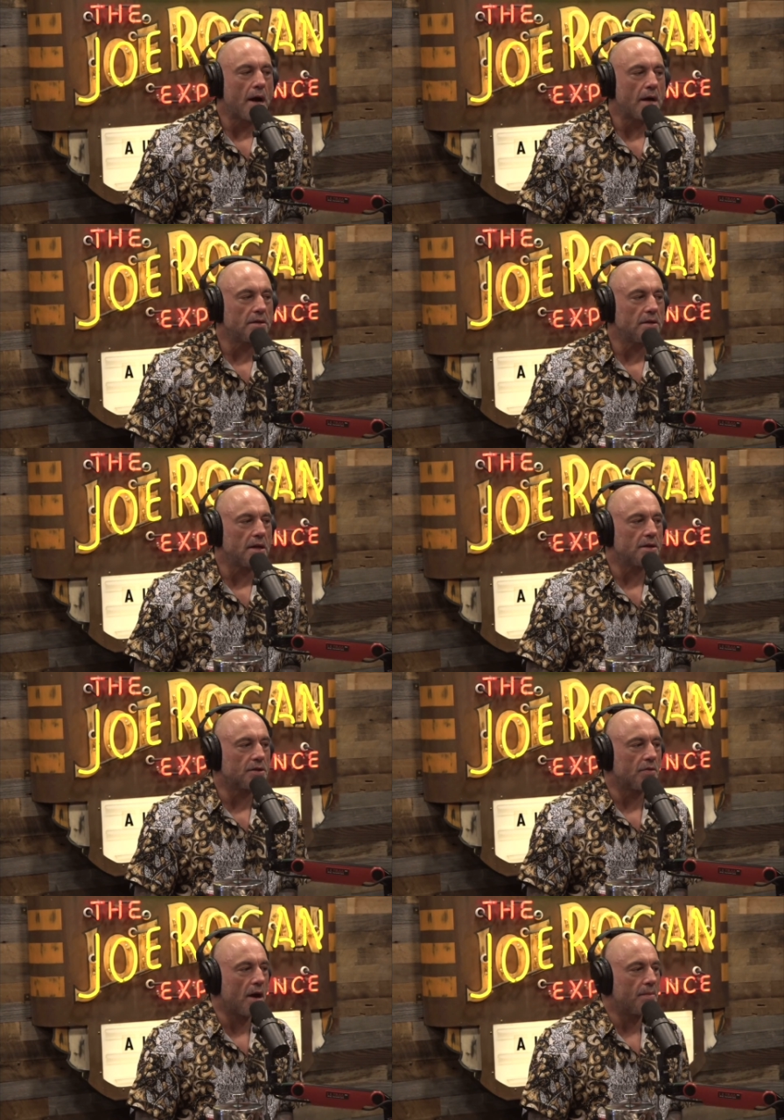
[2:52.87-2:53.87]
how, did they
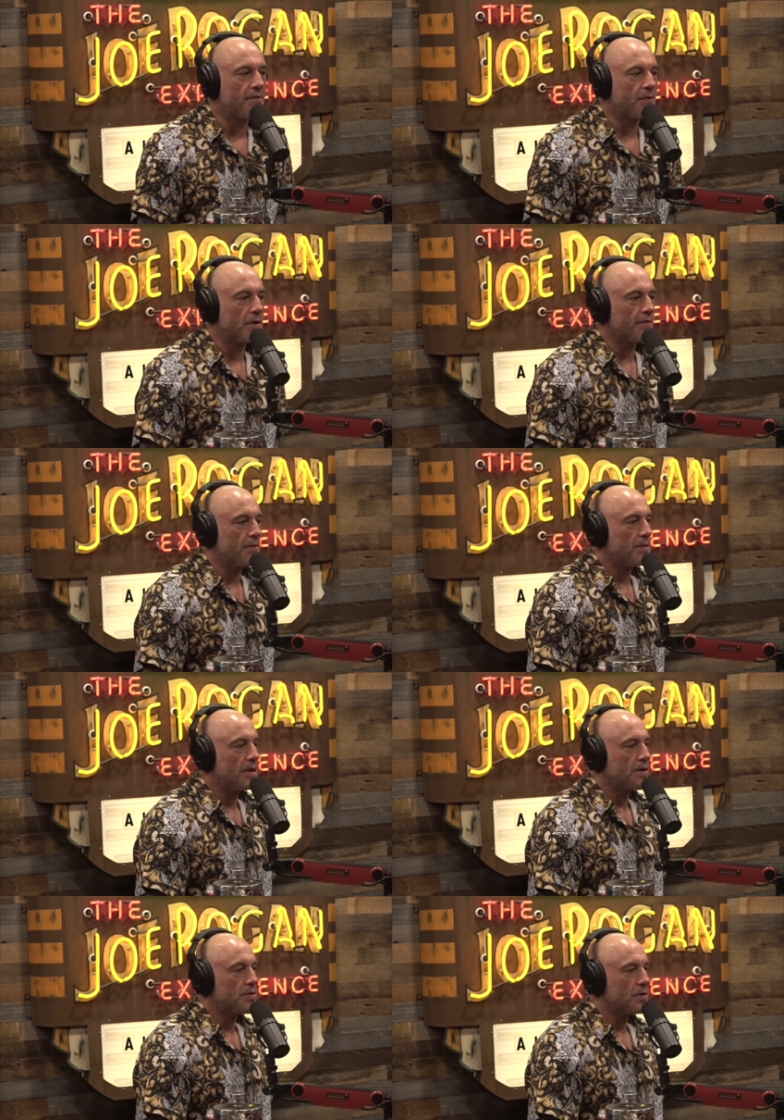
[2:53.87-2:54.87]
describe the four different
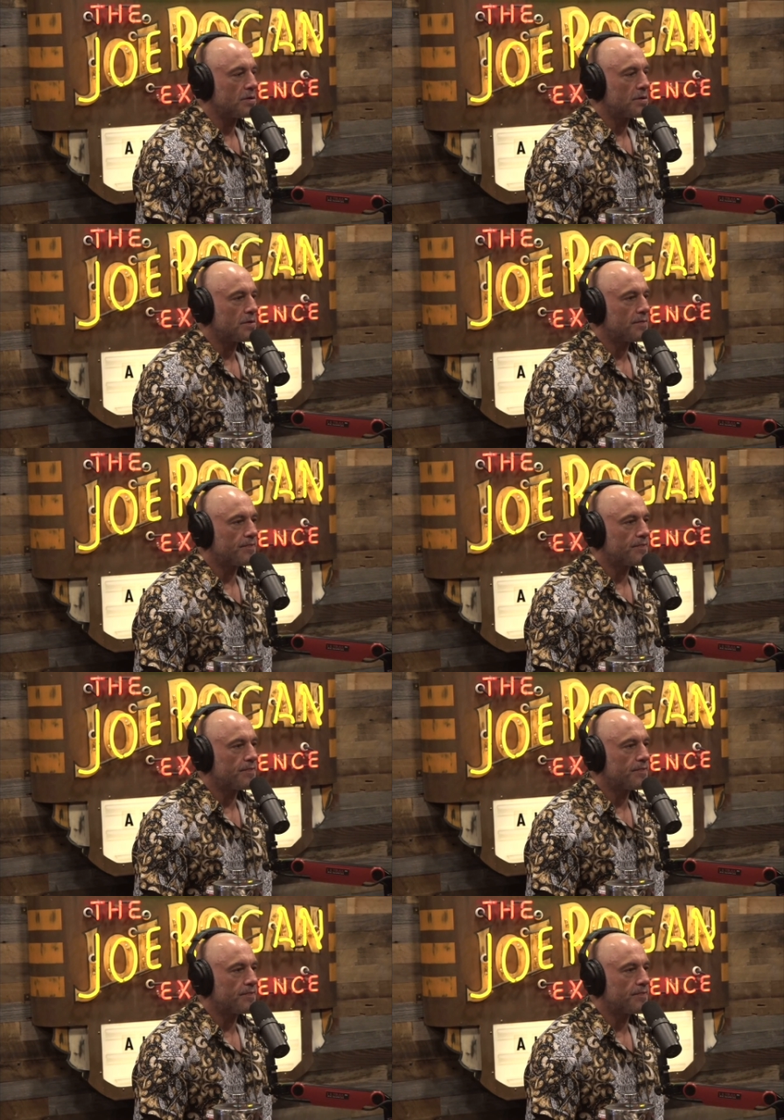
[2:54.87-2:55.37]
beings, George? Yeah, I don't,